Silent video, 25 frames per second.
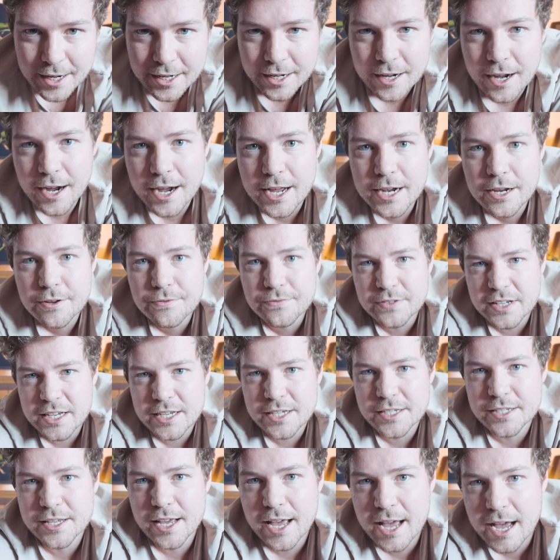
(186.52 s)
I kind of
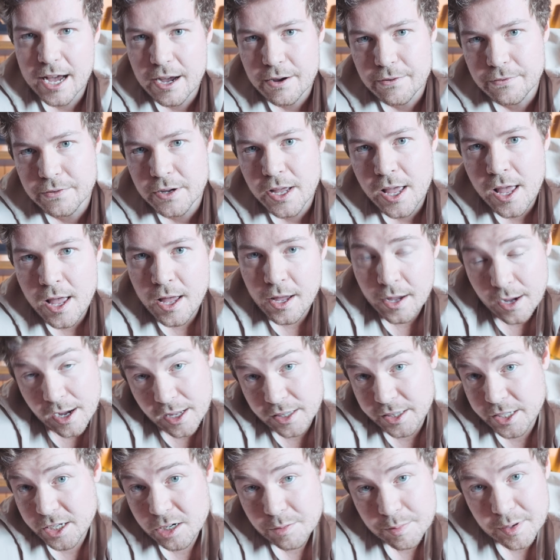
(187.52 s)
need to have a
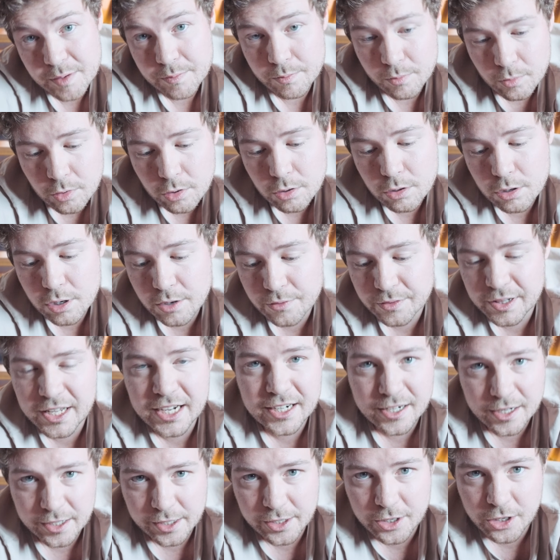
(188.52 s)
little bit more of
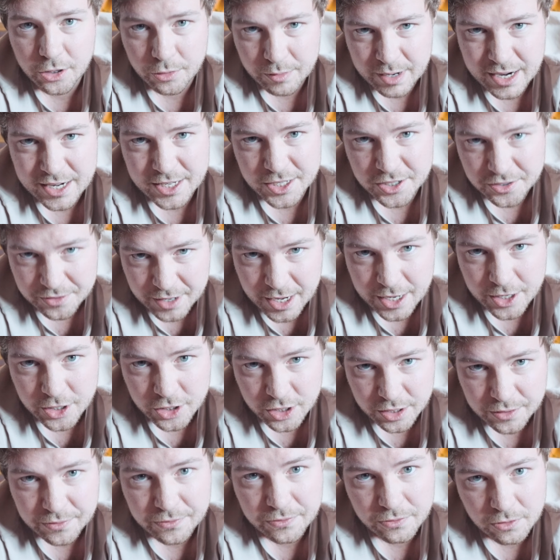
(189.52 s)
like a Q A
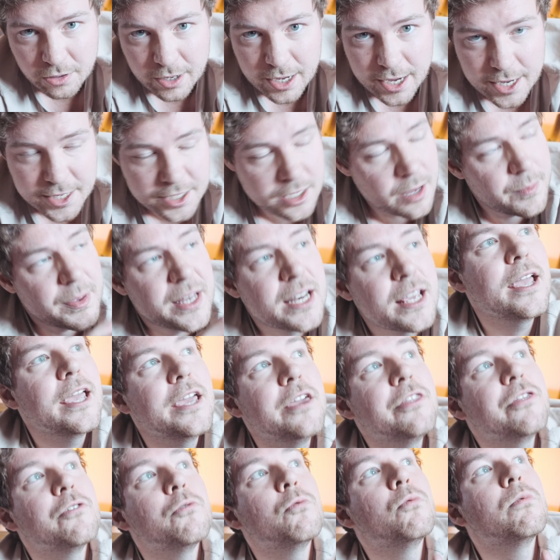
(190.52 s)
strategy for Hazel. I mean,
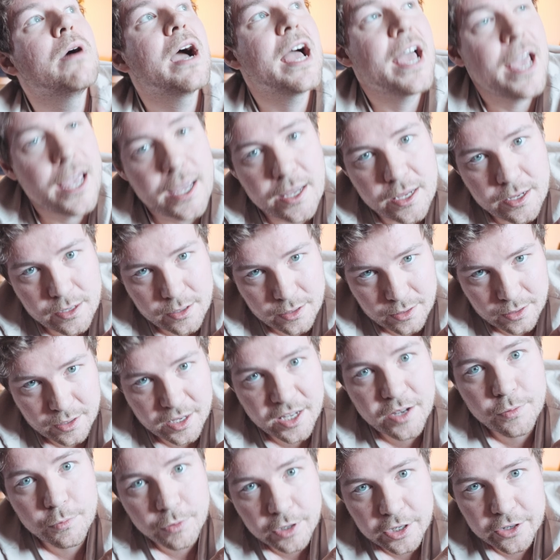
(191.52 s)
either way,
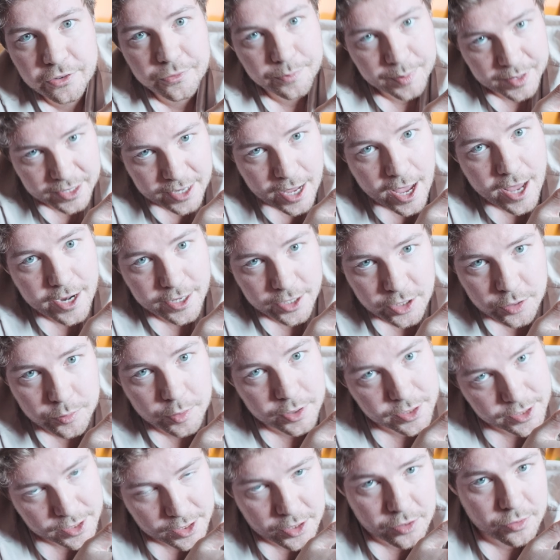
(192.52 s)
it would have been heading
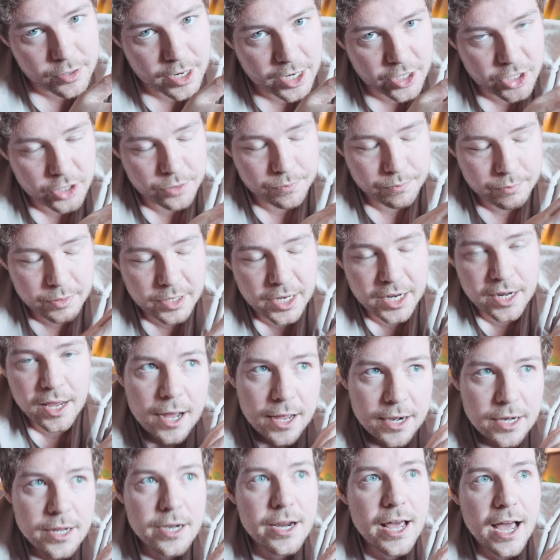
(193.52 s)
towards this direction, but
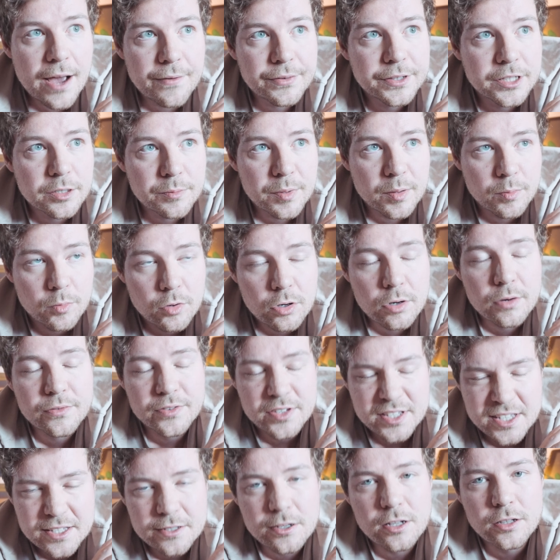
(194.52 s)
I need to have a little bit more of a
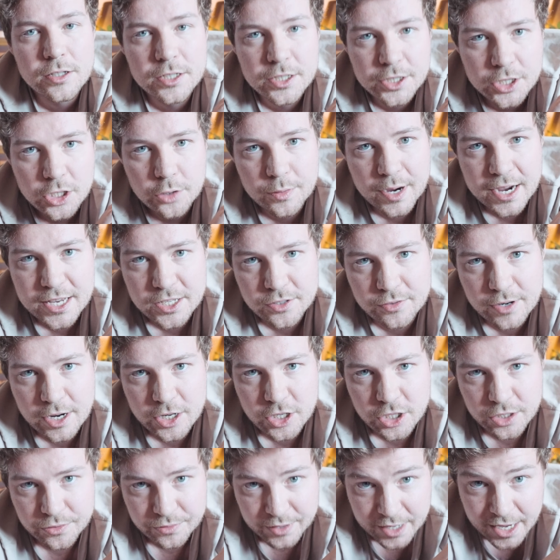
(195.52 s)
solid Q A
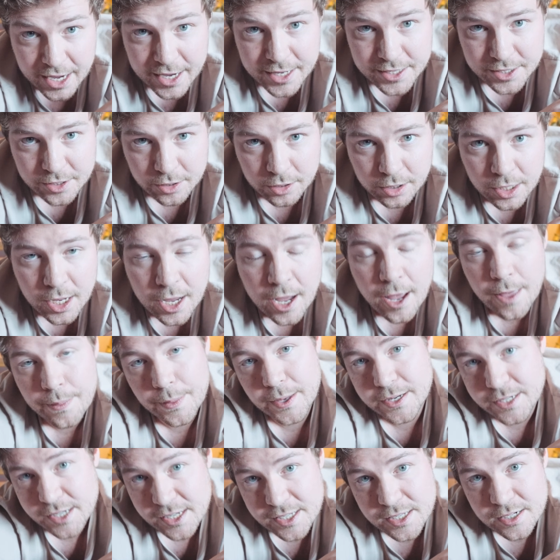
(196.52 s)
strategy for Hazel
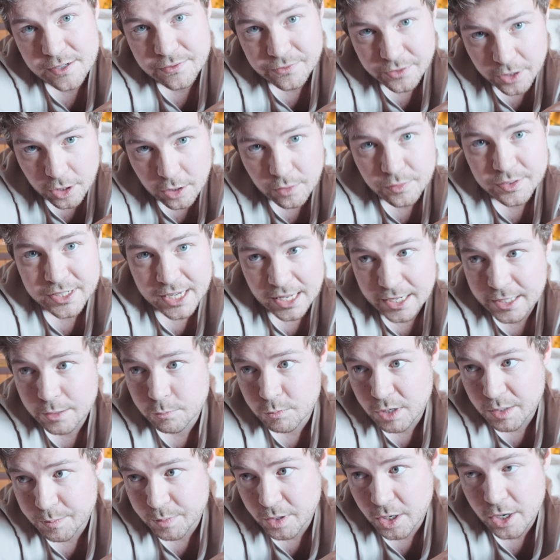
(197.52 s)
that doesn't involve telling
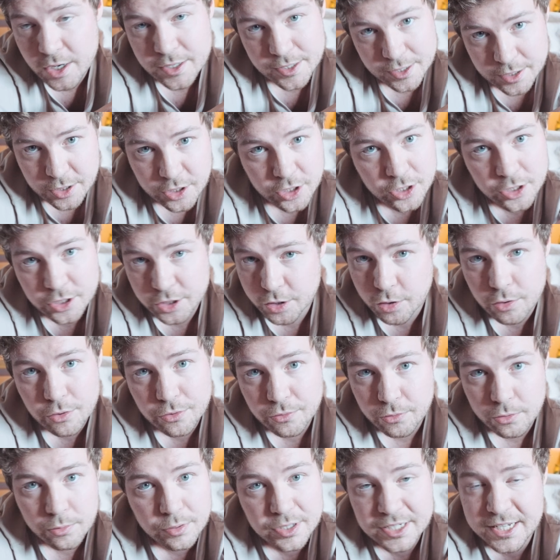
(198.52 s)
one person to just go
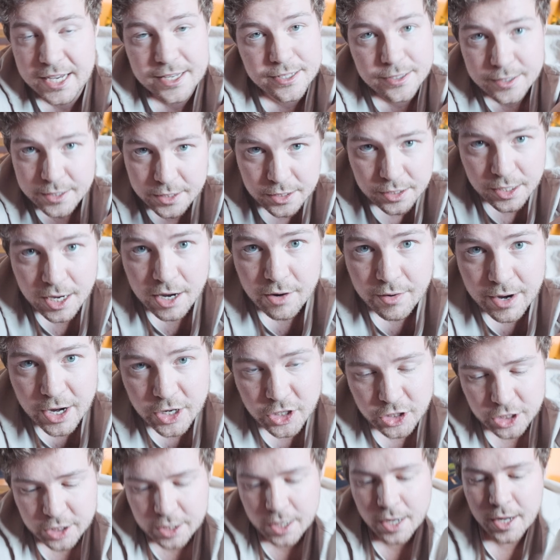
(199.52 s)
through and test the entire
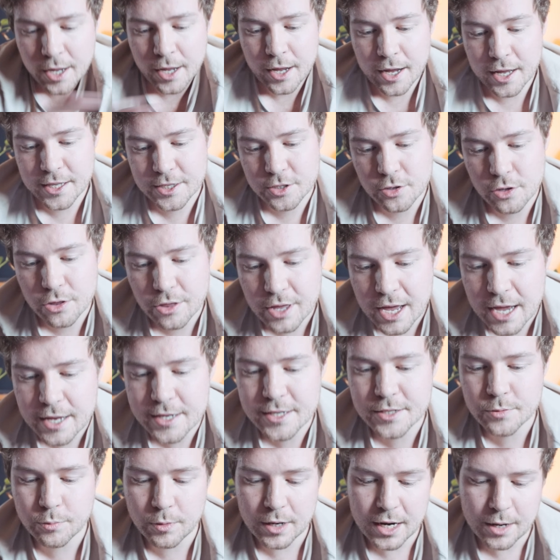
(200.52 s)
engine. And so that
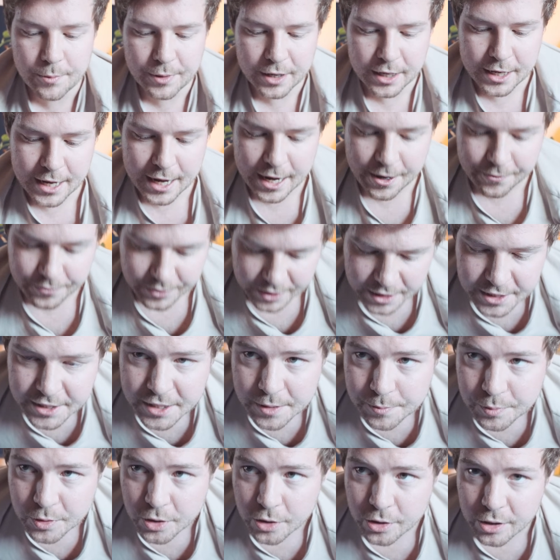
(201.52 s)
is why we're gonna have this
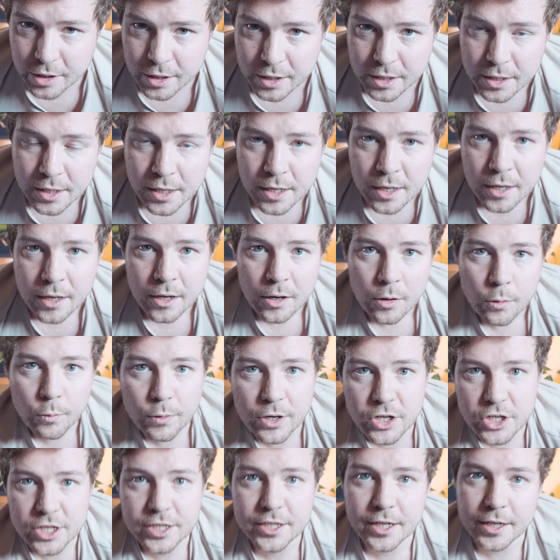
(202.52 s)
computer,
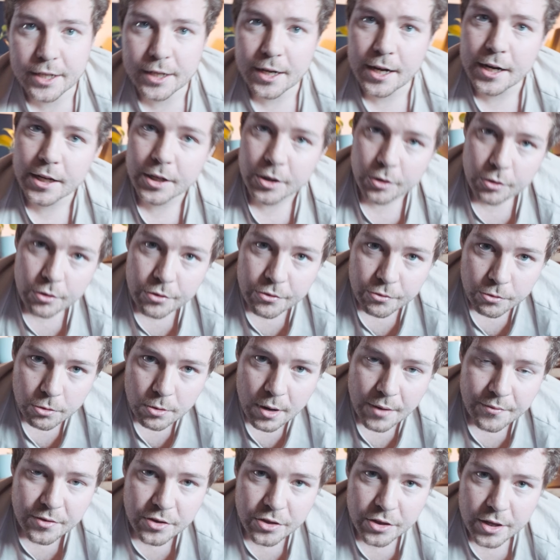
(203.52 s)
which is gonna kinda go through
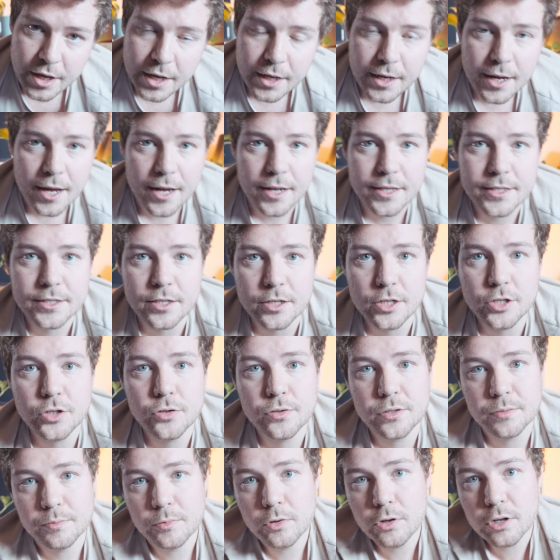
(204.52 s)
everything, and it's gonna do
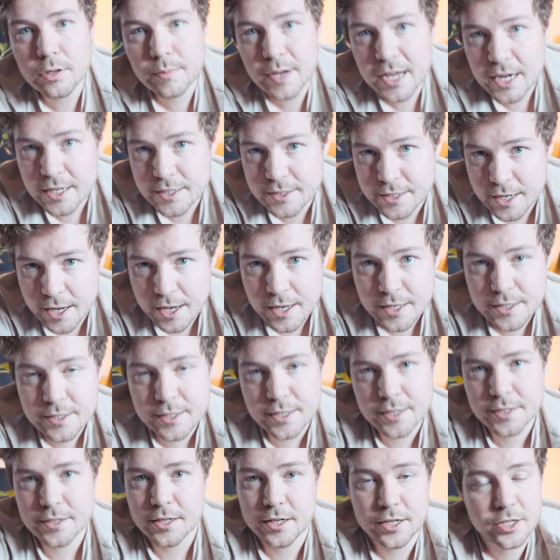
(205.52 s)
some automated tests.
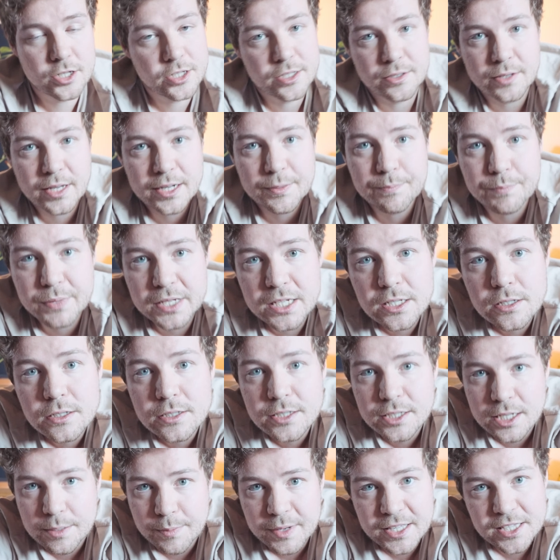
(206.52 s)
It's gonna just like
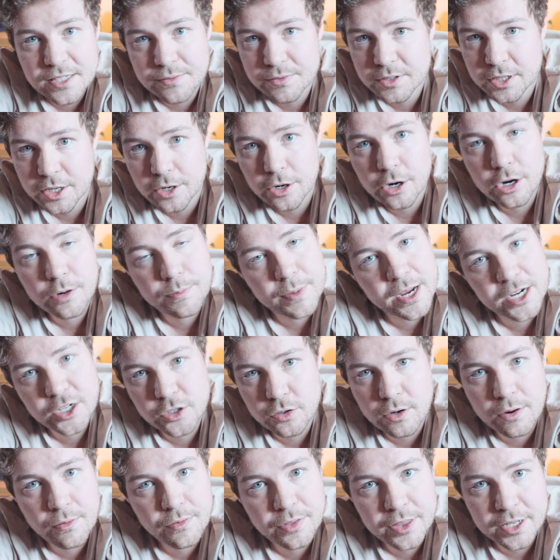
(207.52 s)
build commits of the code, make
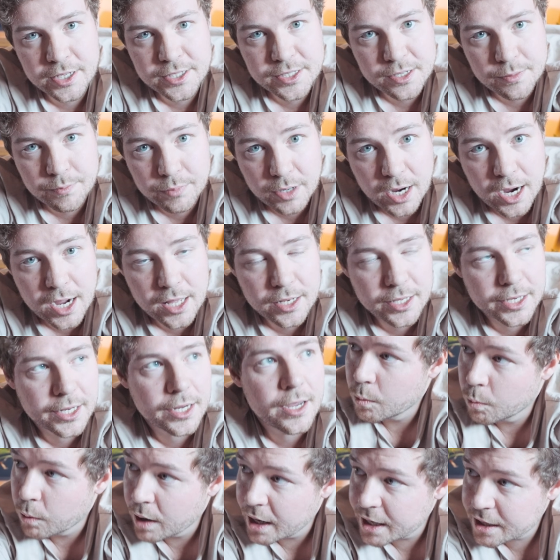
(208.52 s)
sure everything's compiling.
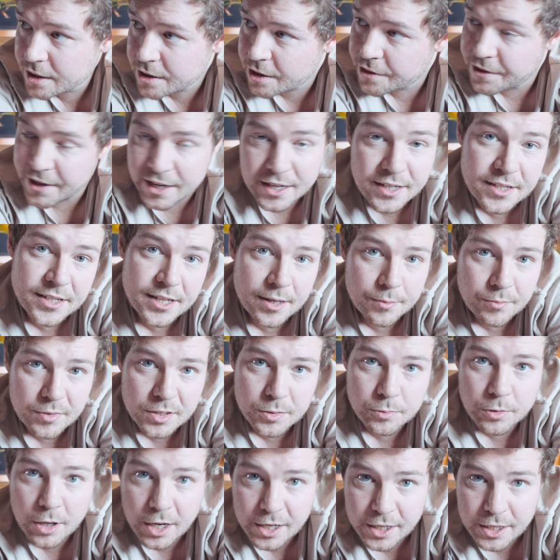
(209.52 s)
One of the things Tim
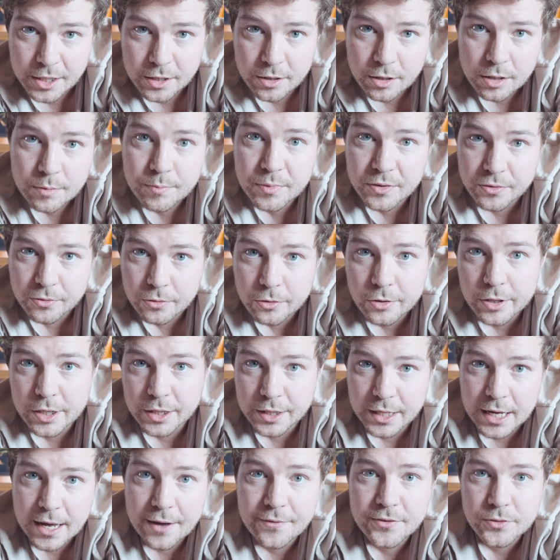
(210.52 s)
was working on before he
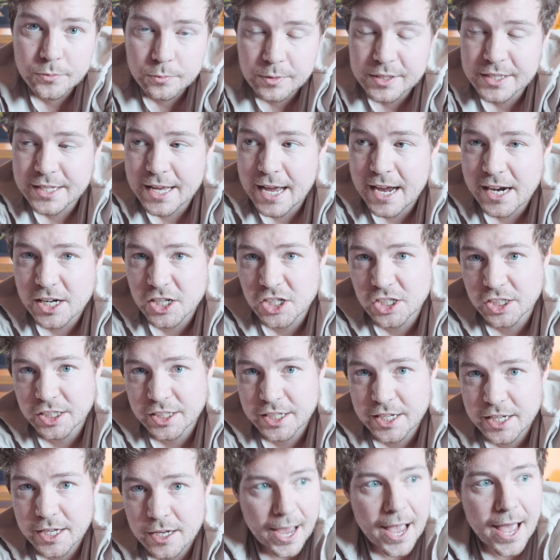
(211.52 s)
left was
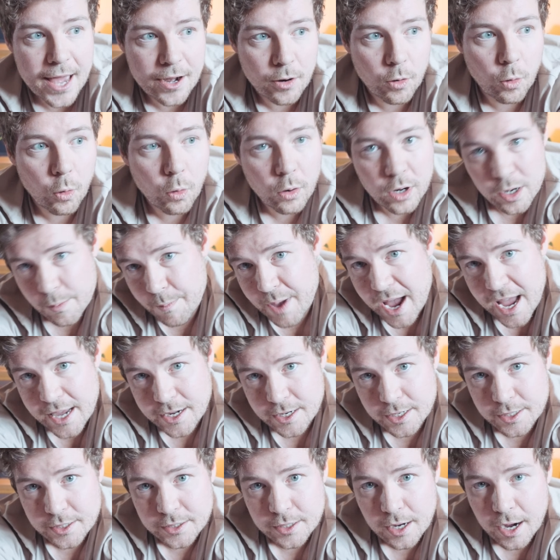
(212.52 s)
actually an
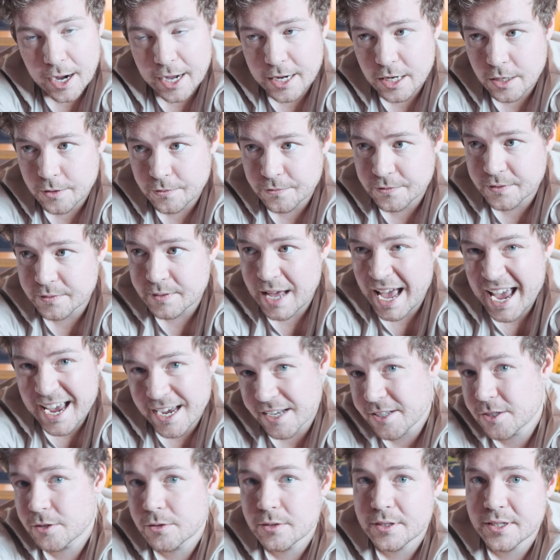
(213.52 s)
automated kind of
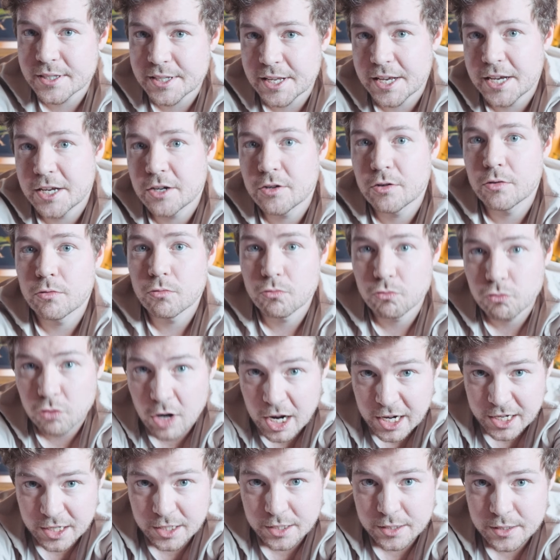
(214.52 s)
Hazel scene
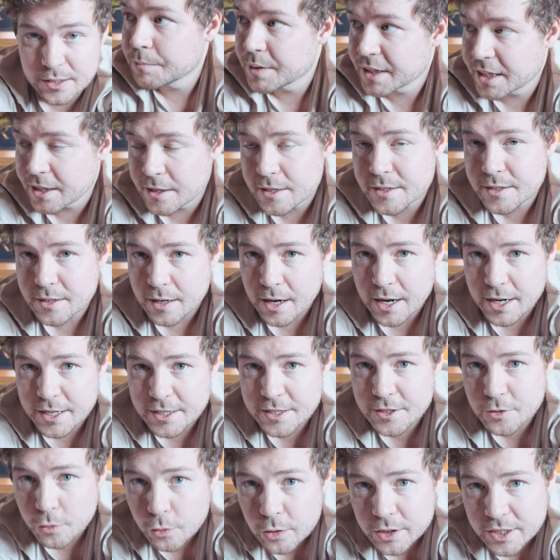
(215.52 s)
runner, because I
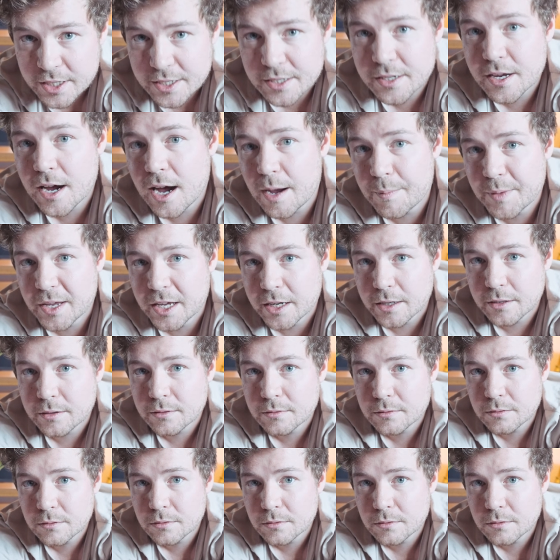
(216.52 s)
saw this coming.